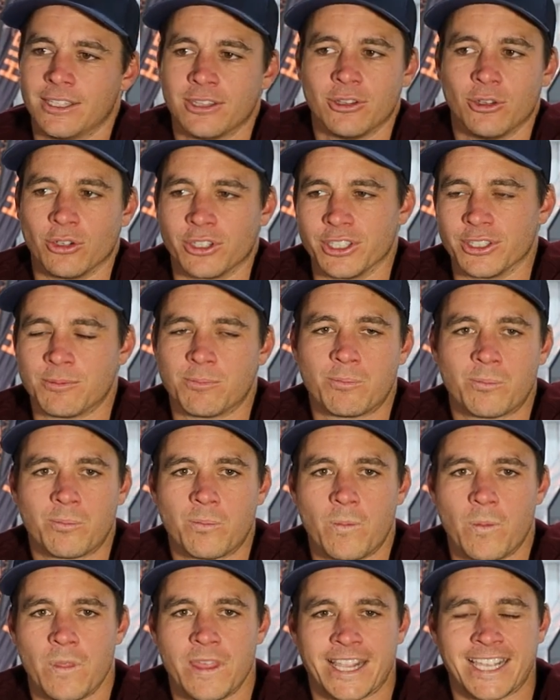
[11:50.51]
look, it's
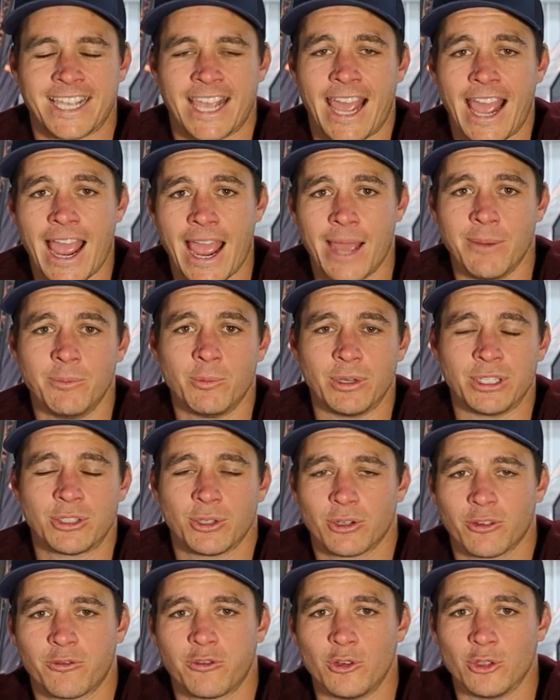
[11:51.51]
the cab. We
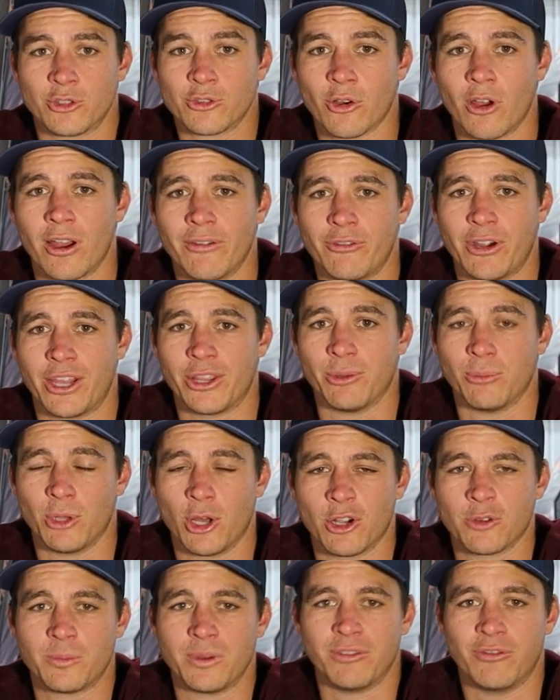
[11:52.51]
took it for a drive around the
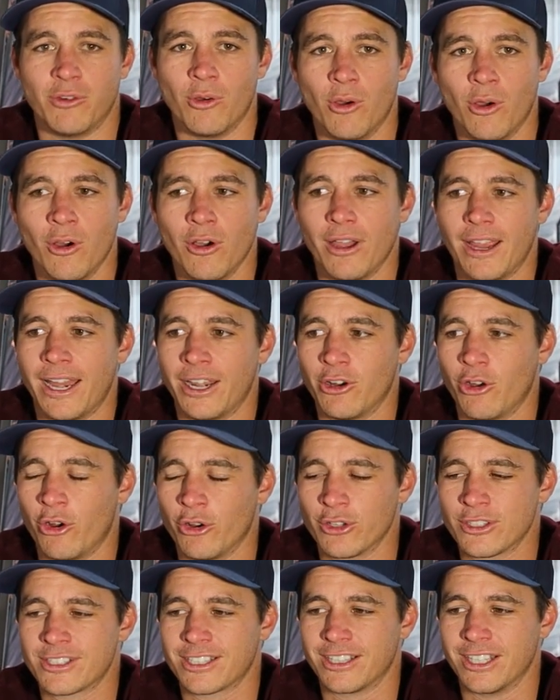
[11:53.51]
block before, and
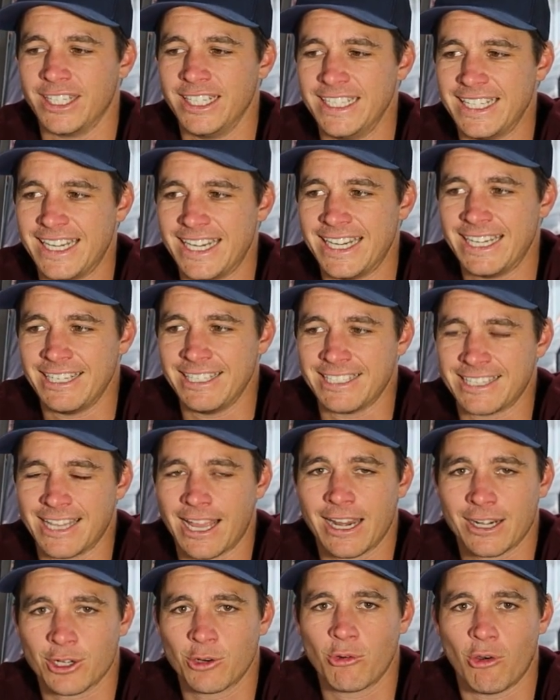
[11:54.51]
honestly, it is
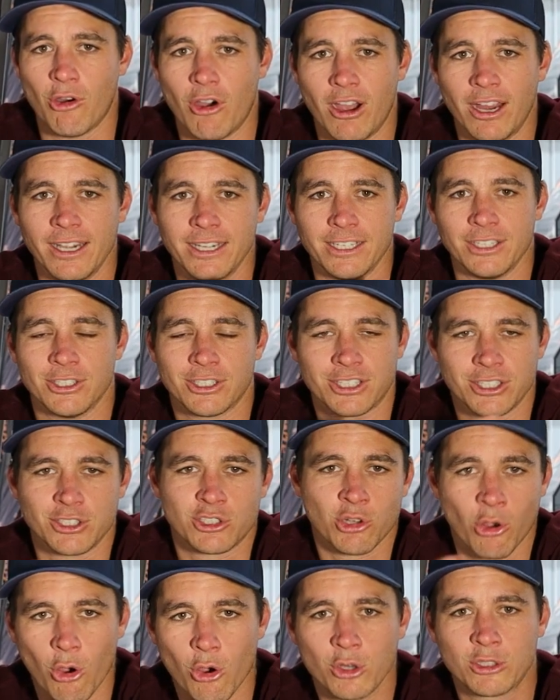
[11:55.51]
that quiet. You can
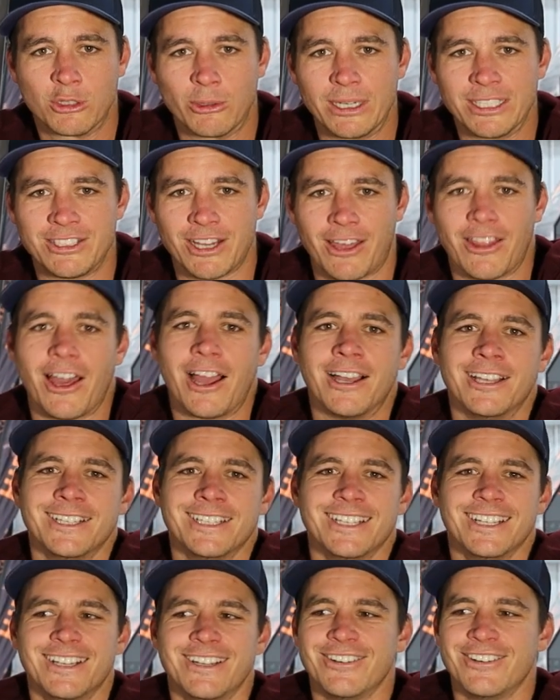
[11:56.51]
talk to each other,
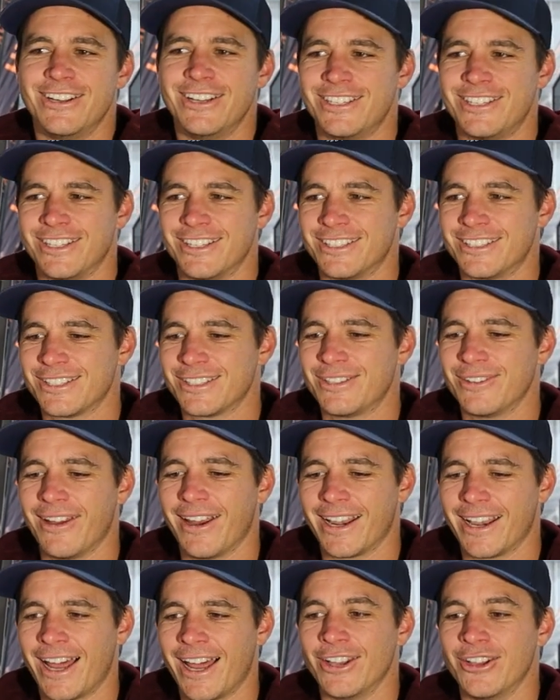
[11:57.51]
which is just
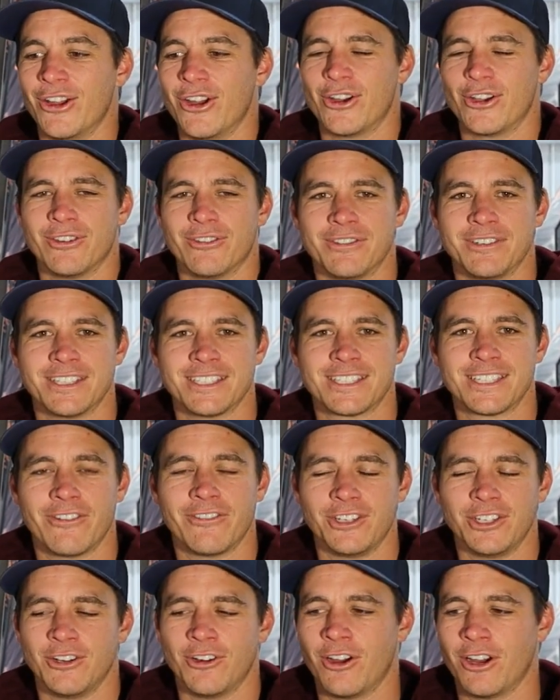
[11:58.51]
about unheard of in a
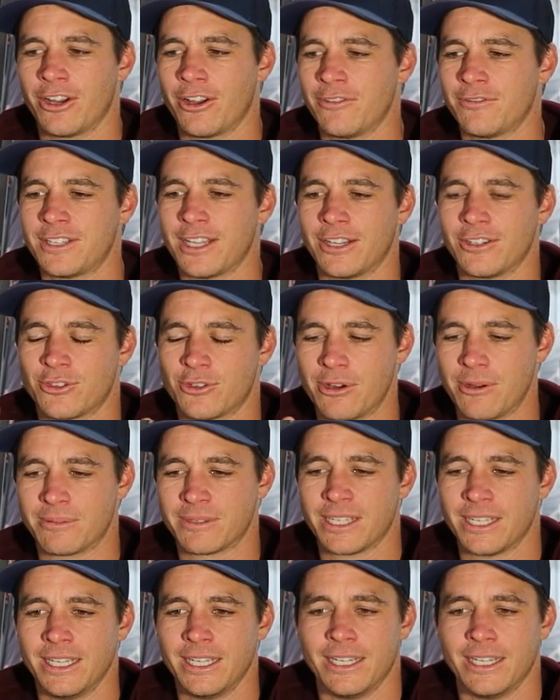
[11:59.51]
79. I've done trips